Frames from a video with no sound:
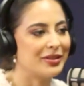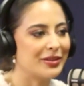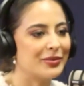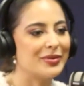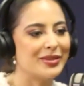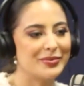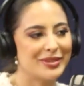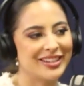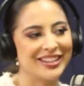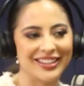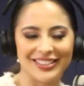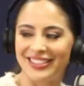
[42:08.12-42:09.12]
him a little bit,
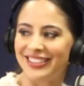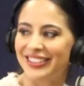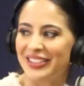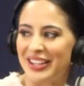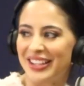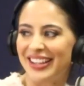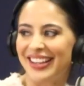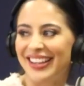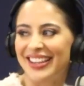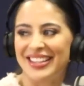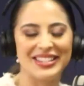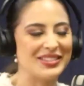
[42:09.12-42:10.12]
but his
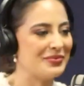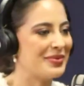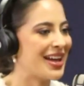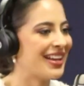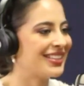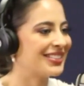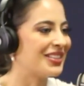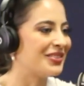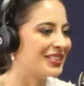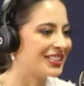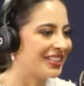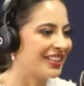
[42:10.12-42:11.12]
back is
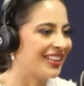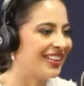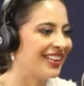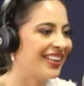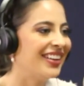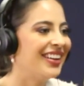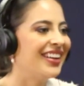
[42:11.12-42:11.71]
always hurting.